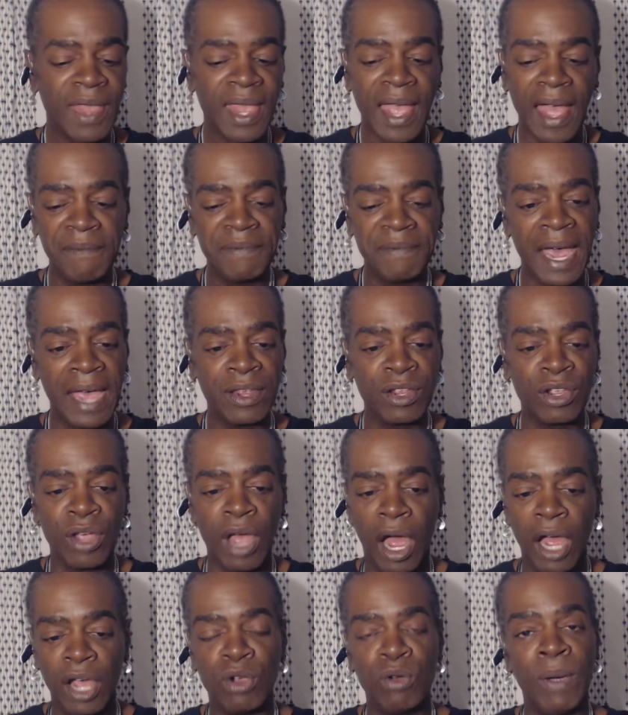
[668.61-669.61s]
I've gotten
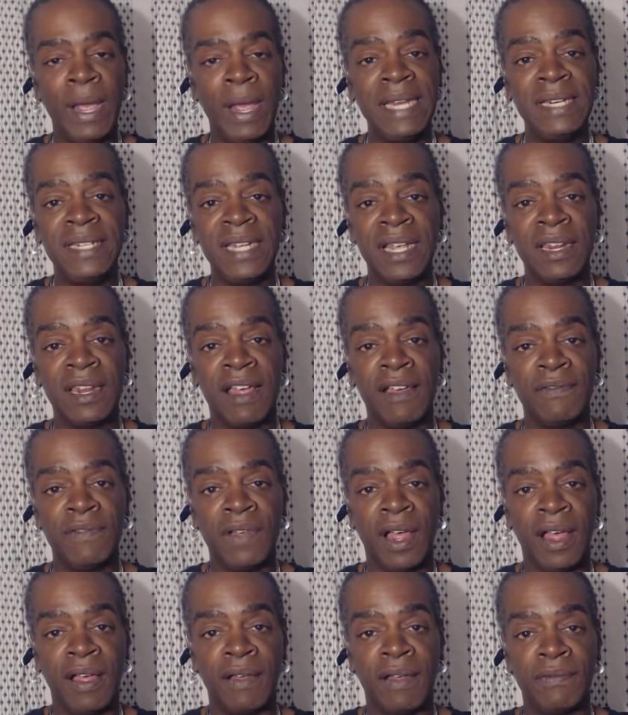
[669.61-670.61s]
a great deal
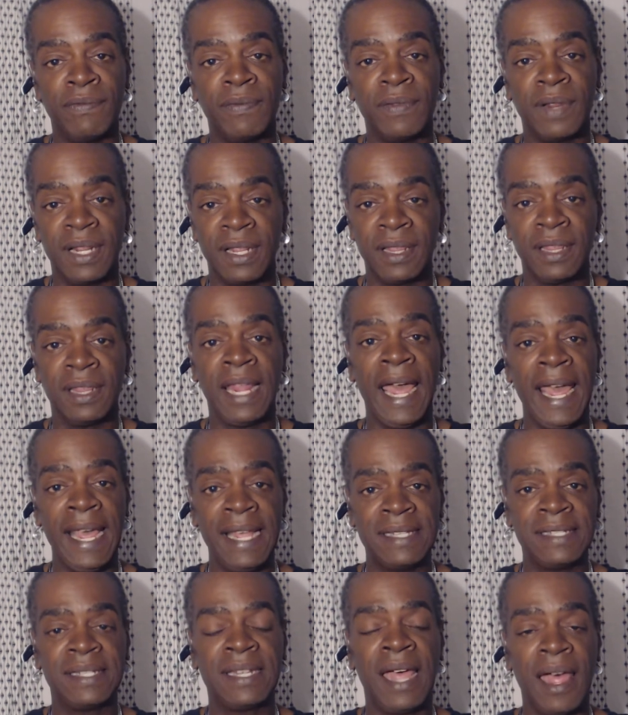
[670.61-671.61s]
of
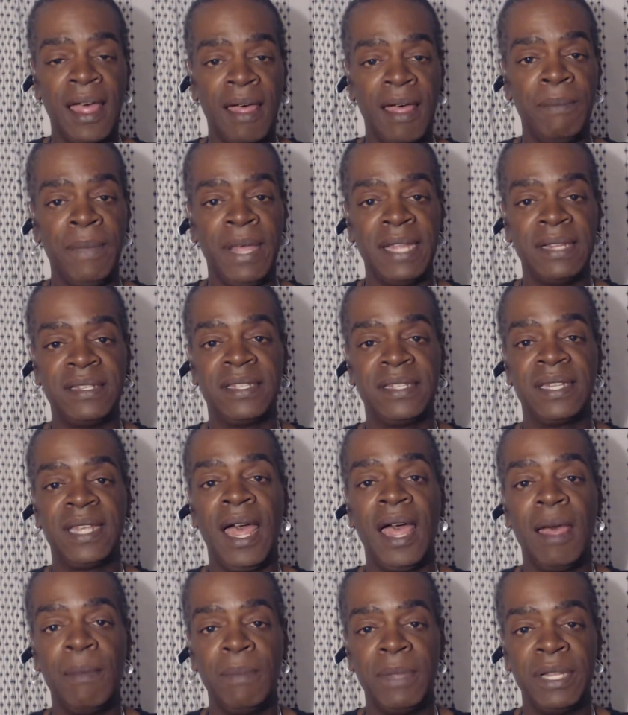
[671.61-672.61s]
likes, comments,
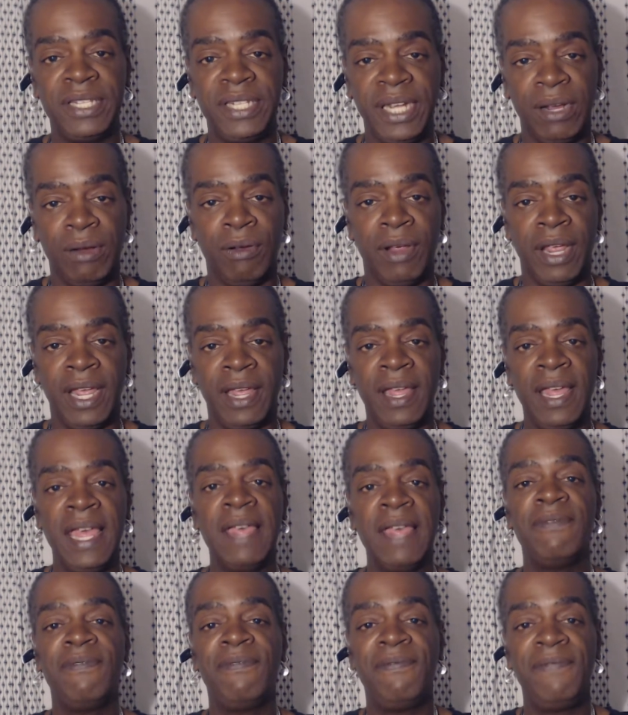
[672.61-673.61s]
commentary,
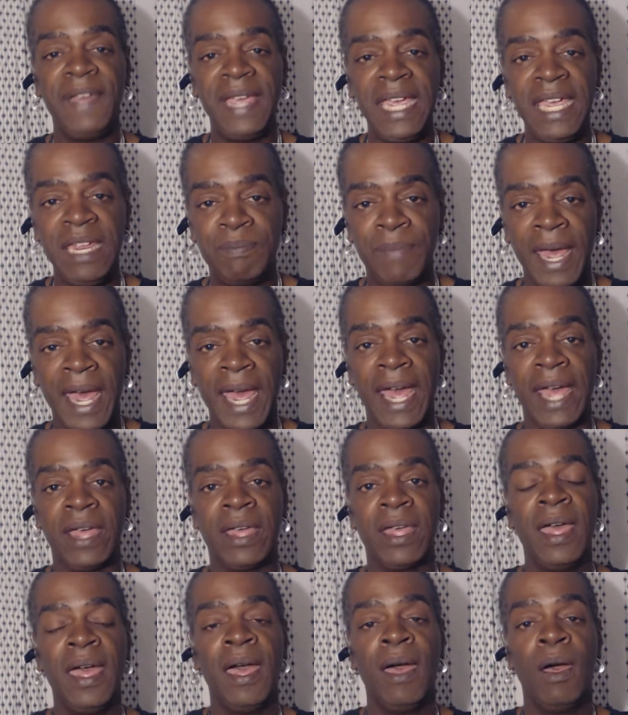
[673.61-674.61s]
feedback
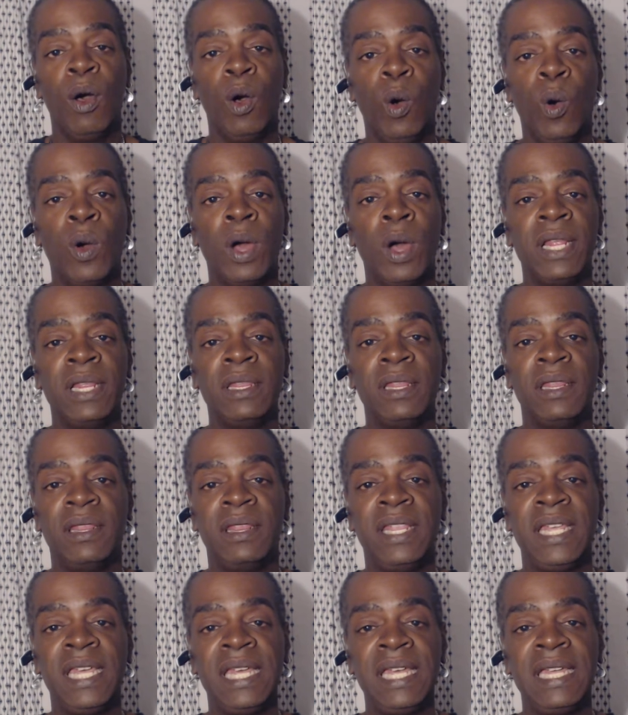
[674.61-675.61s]
on
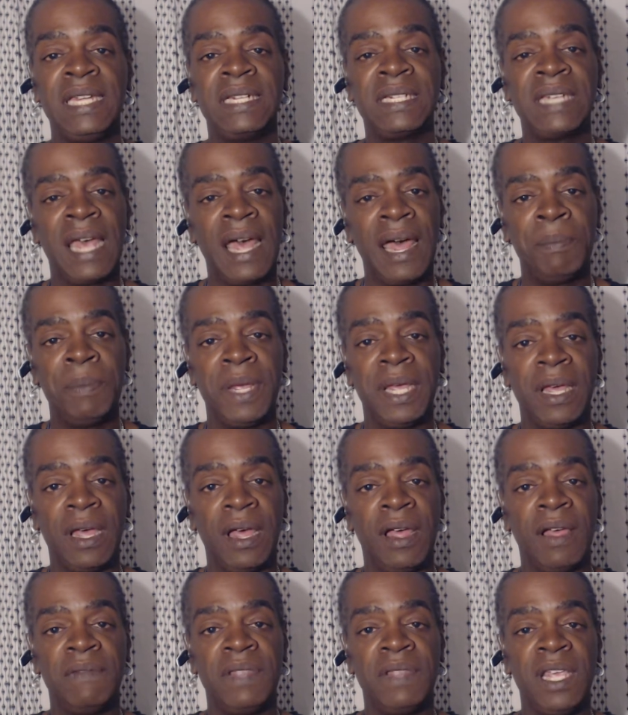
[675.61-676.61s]
the topic
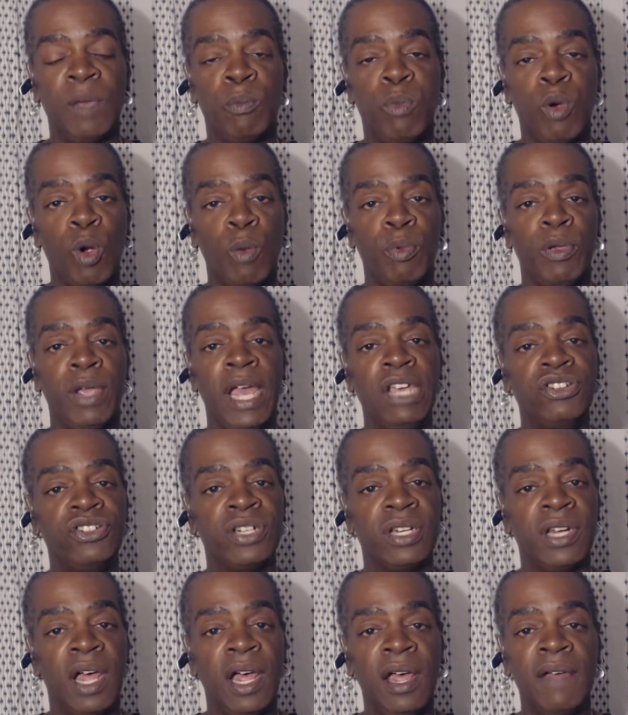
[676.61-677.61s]
of the appropriation
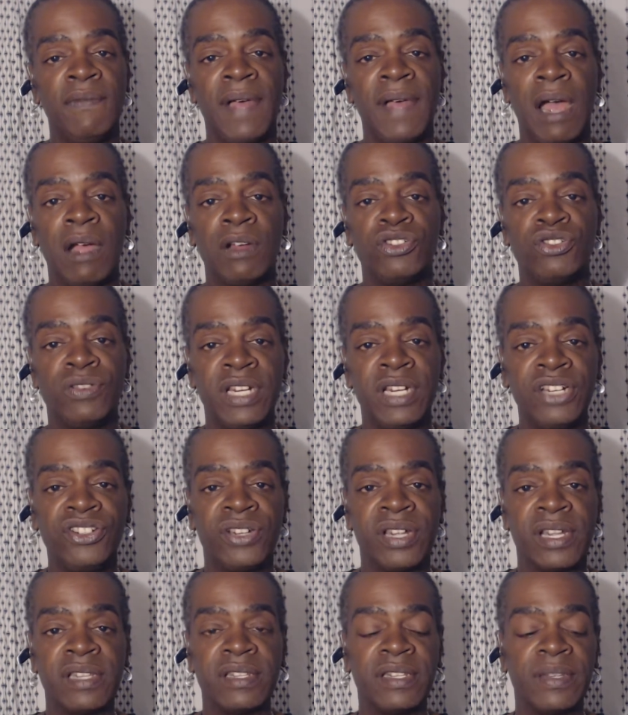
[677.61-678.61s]
of our
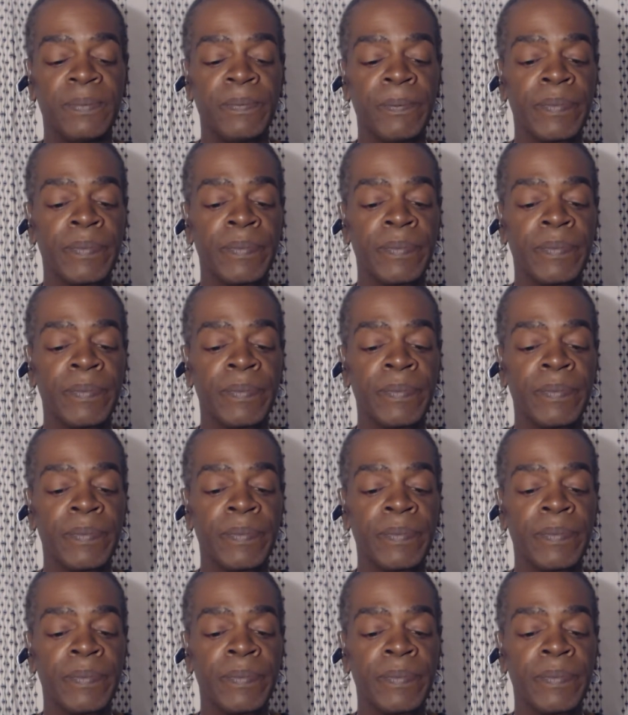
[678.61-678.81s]
traditions.